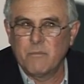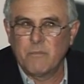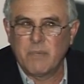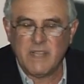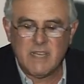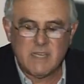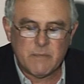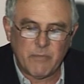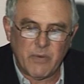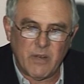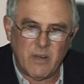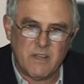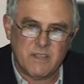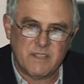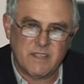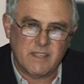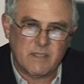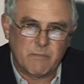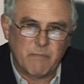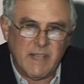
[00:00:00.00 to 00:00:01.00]
peace
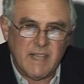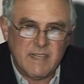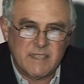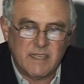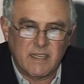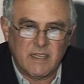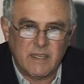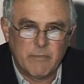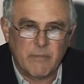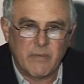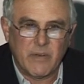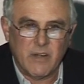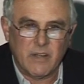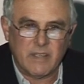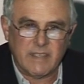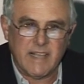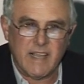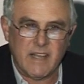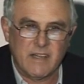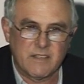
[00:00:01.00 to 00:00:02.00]
process basically
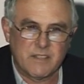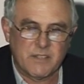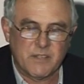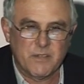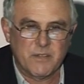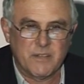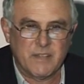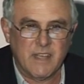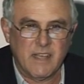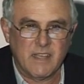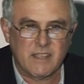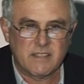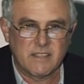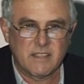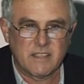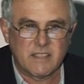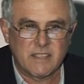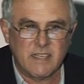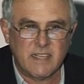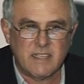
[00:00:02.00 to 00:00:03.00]
broke down in
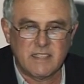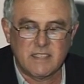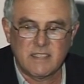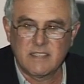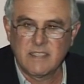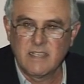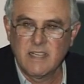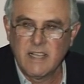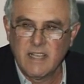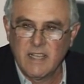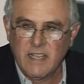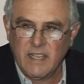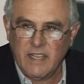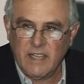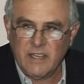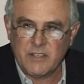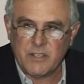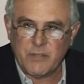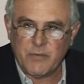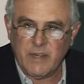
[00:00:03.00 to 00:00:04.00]
2006
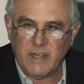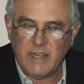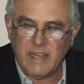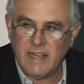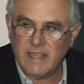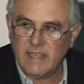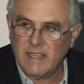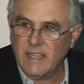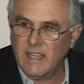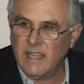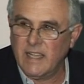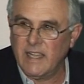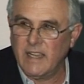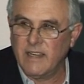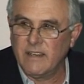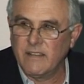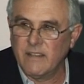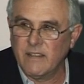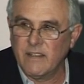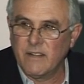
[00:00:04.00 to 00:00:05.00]
in Sri Lanka,
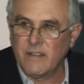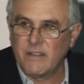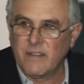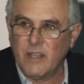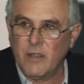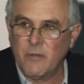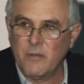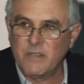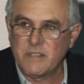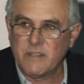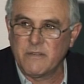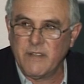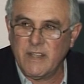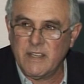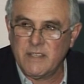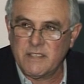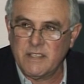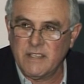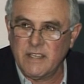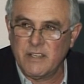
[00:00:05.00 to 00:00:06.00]
and there was a
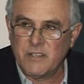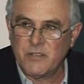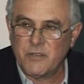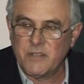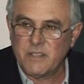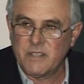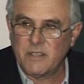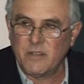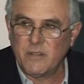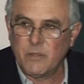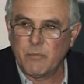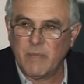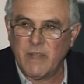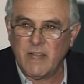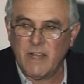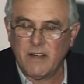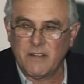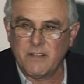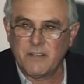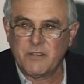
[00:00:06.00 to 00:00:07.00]
vested interest on the
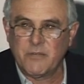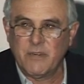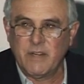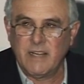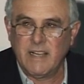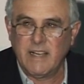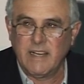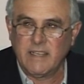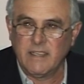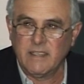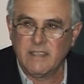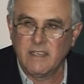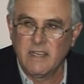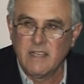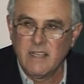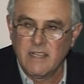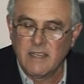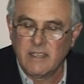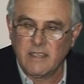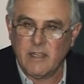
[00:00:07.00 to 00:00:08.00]
part of the Sri Lankan
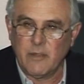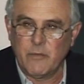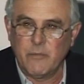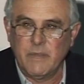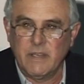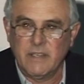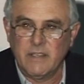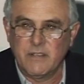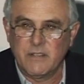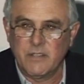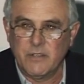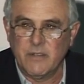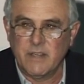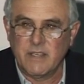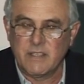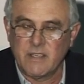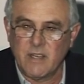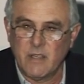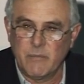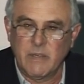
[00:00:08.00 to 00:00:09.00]
government in doing
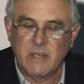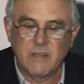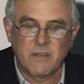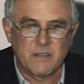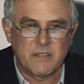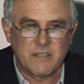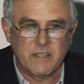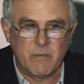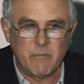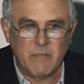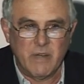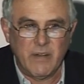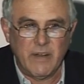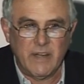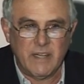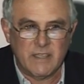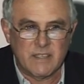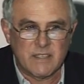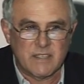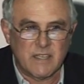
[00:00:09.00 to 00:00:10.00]
so because the
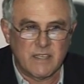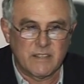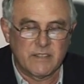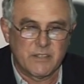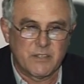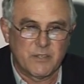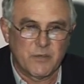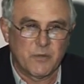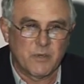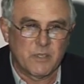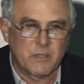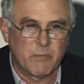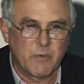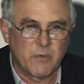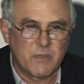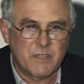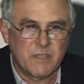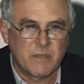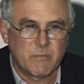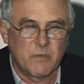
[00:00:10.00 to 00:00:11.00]
Americans under George
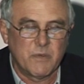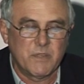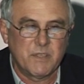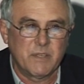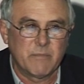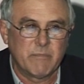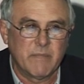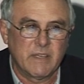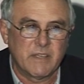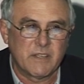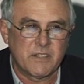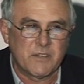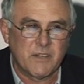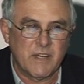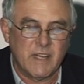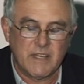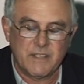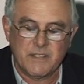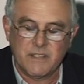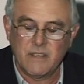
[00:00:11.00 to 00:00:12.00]
Bush, the Bush
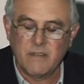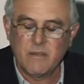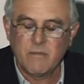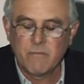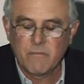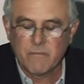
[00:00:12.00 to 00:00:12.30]
administration,